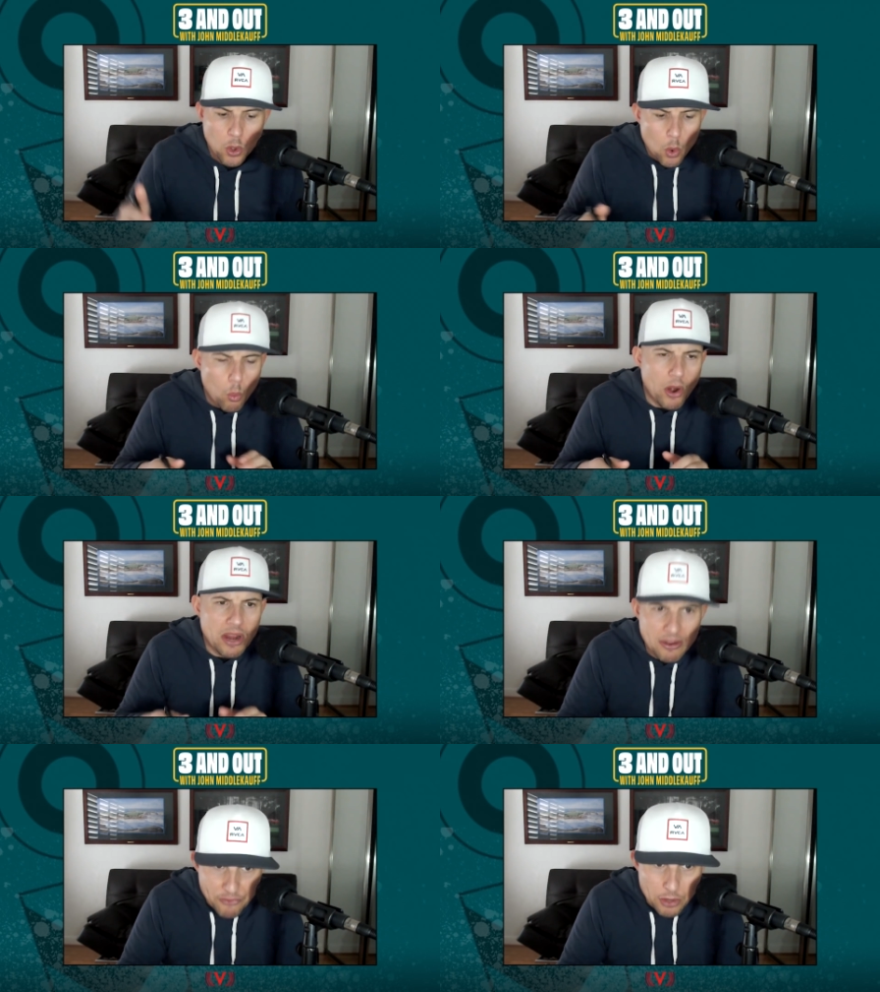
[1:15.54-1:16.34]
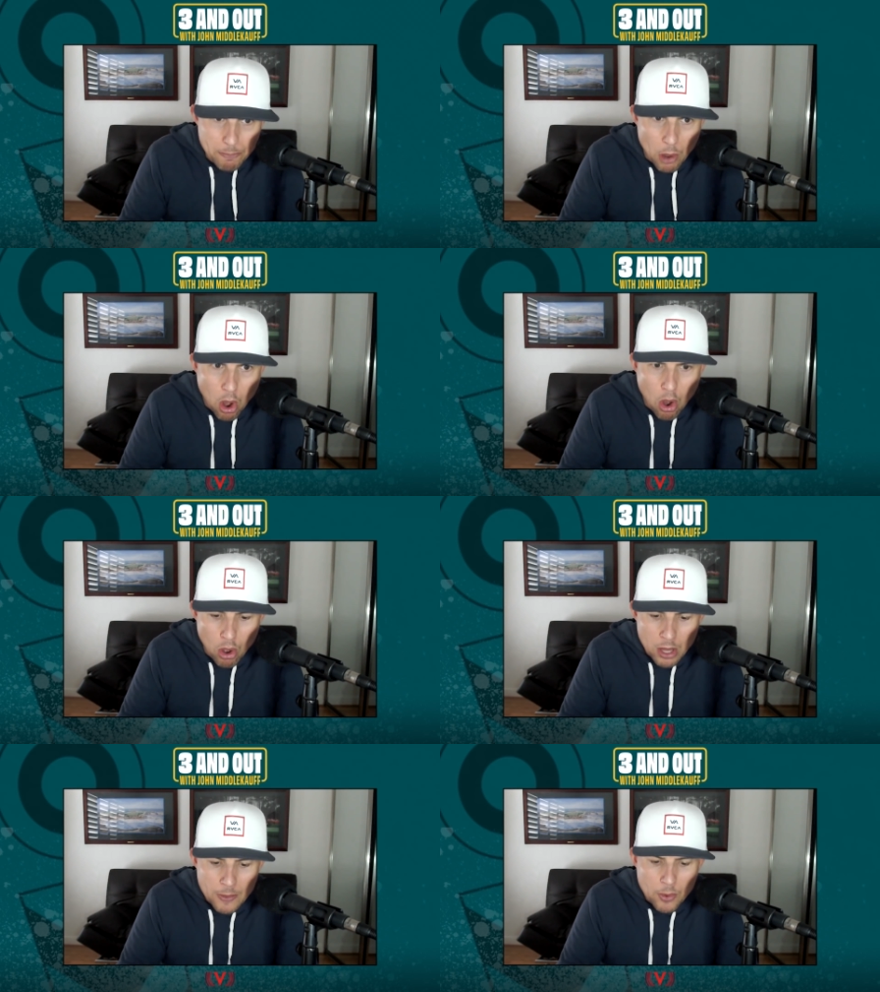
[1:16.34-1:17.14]
Where in
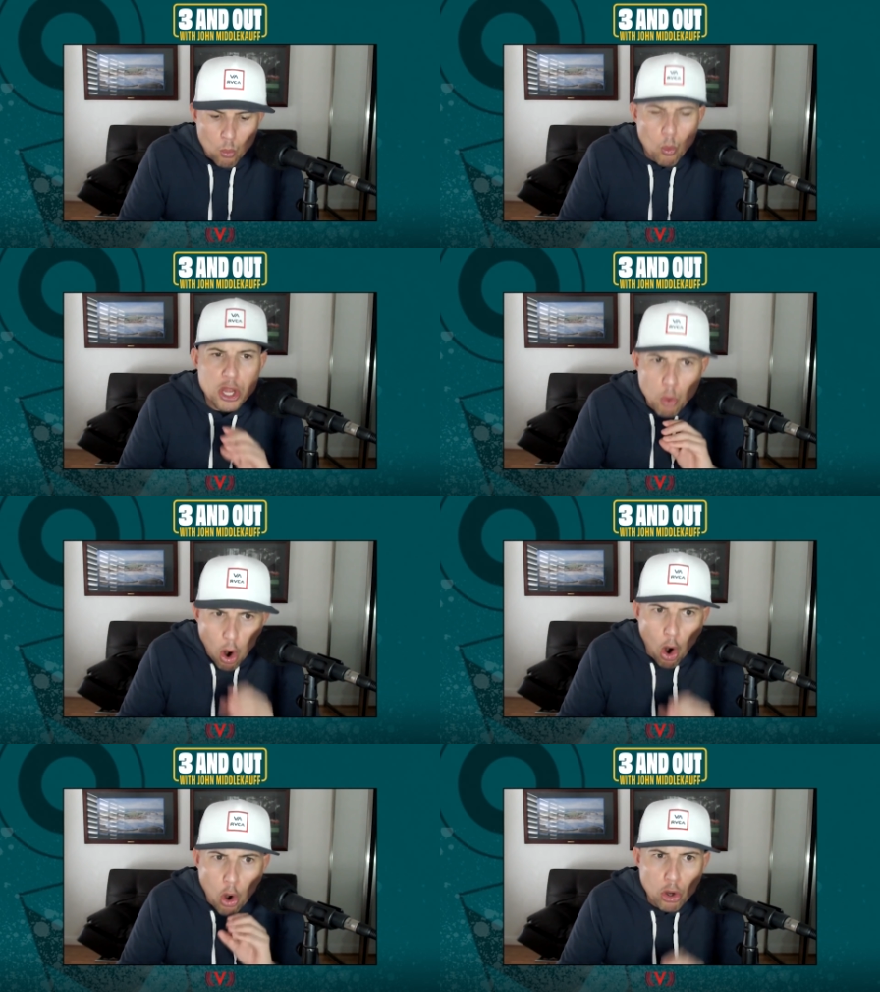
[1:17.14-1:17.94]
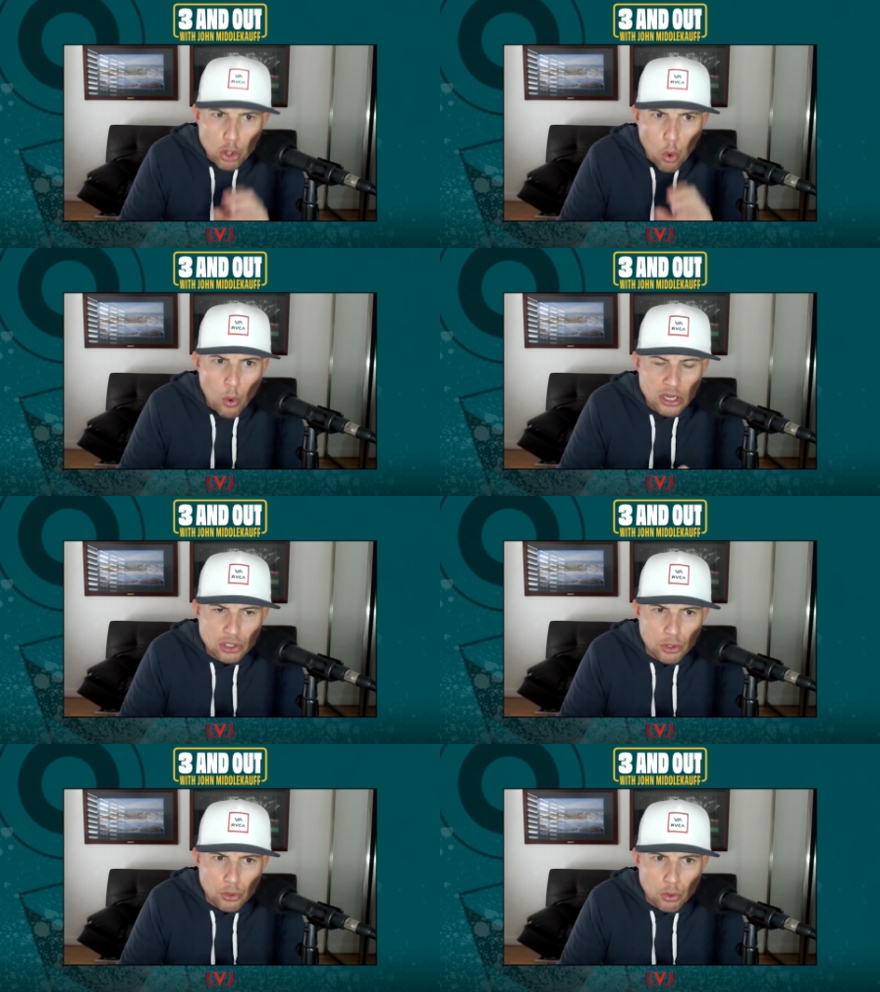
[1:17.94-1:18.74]
football, when you are going
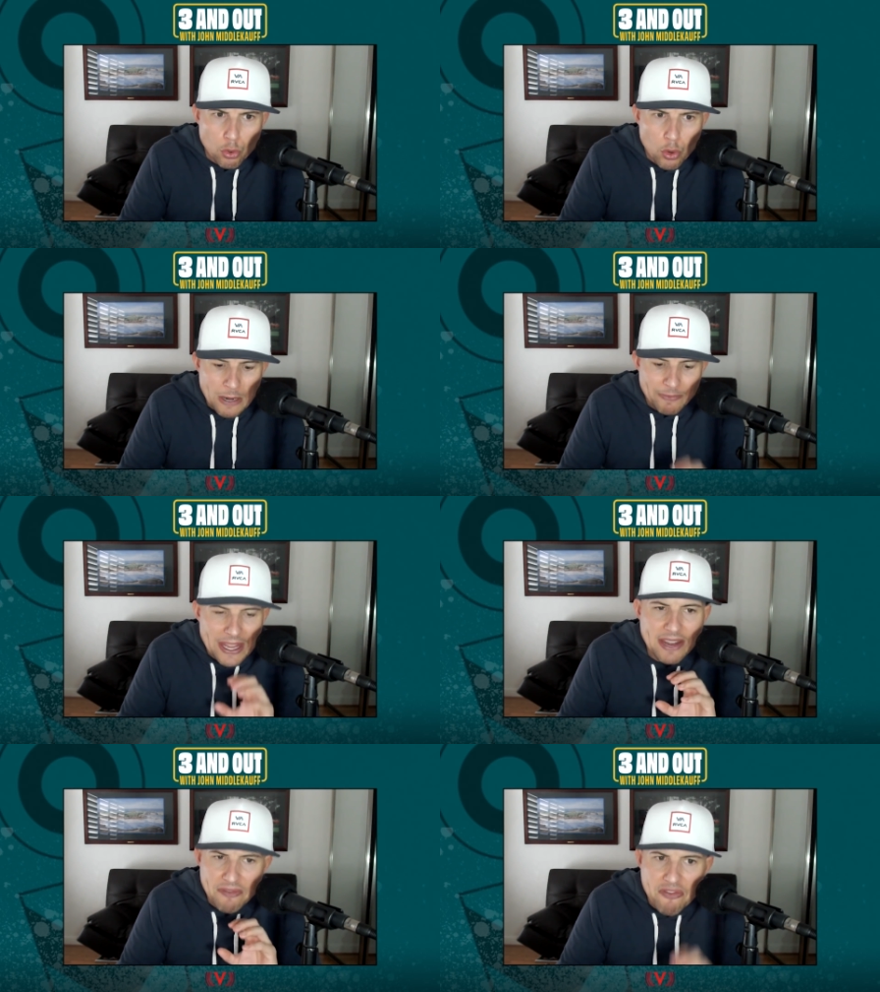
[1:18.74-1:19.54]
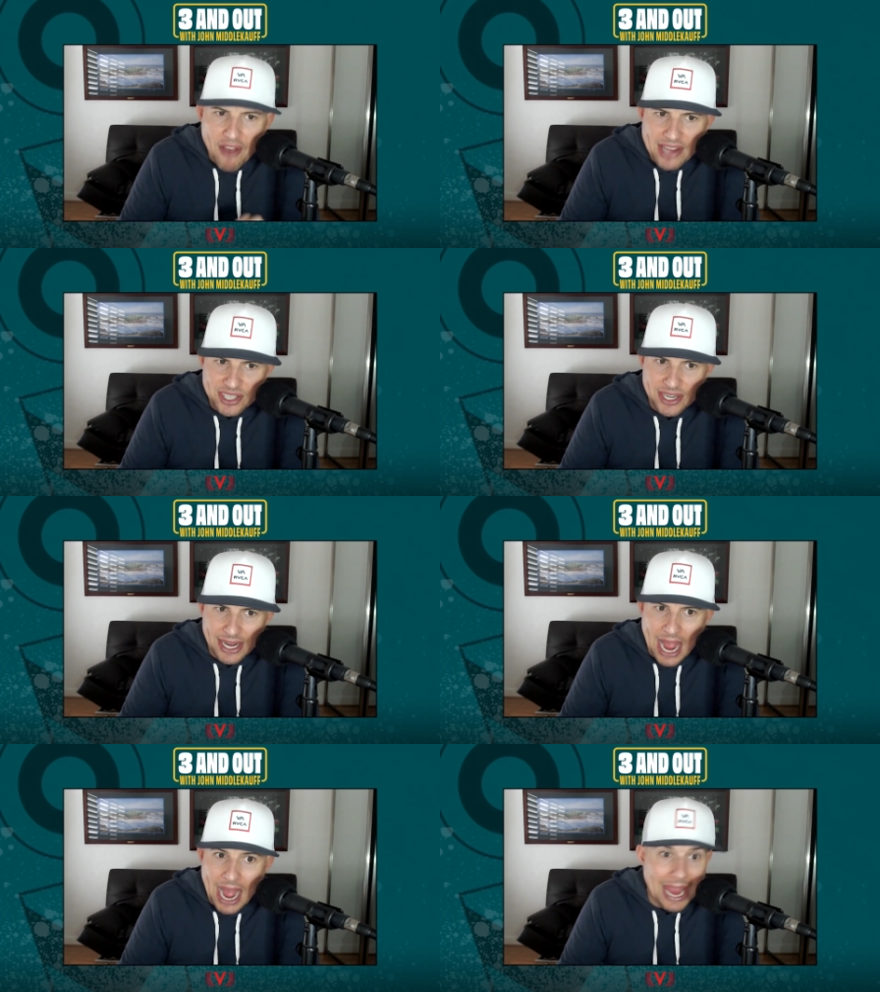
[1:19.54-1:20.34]
to invest in a
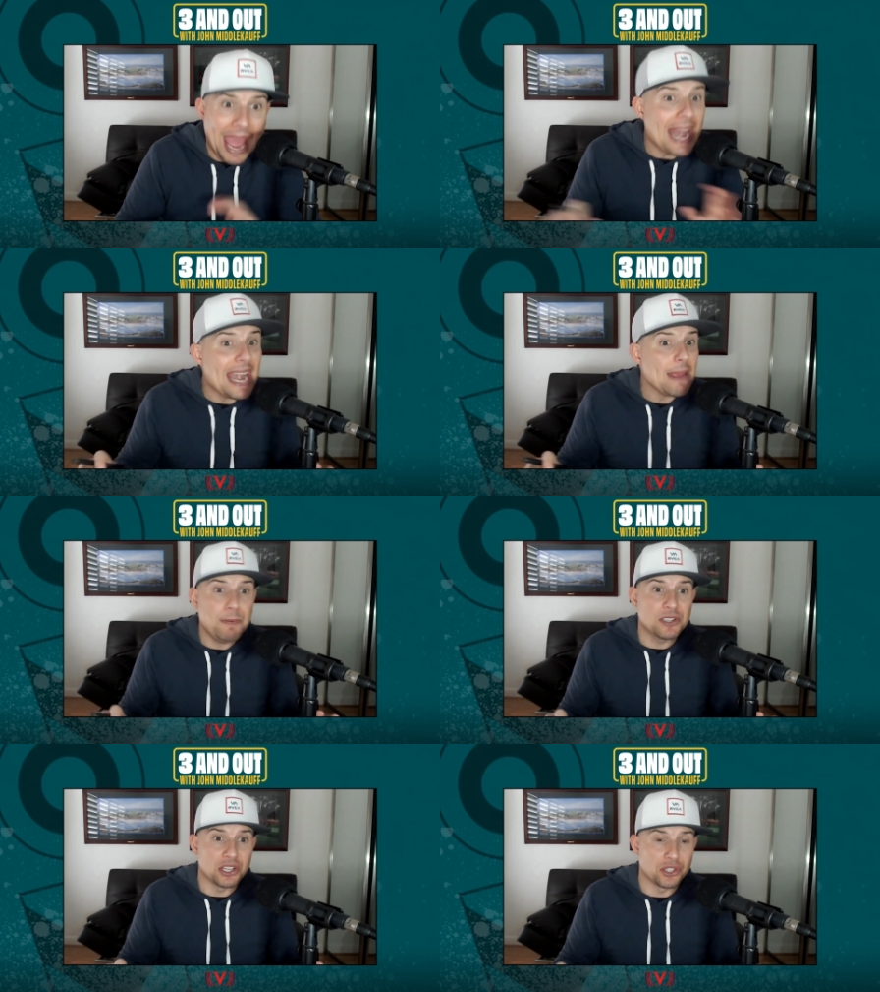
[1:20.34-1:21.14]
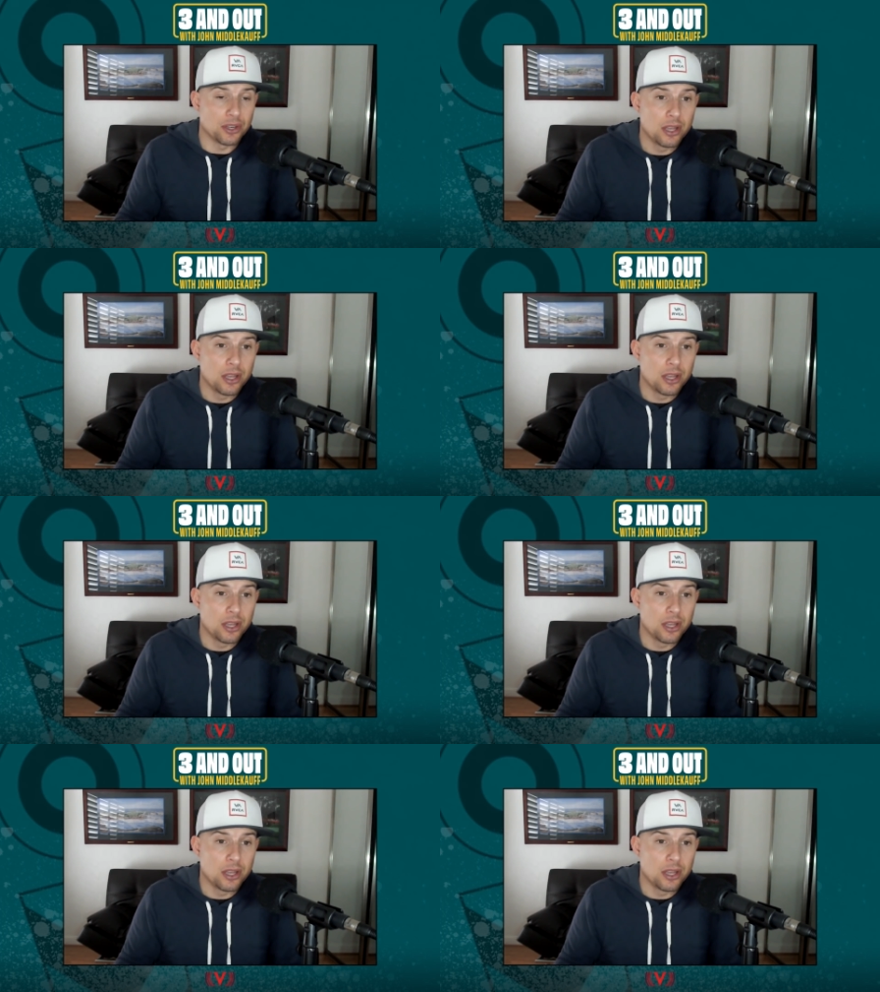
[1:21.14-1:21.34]
guy at any position,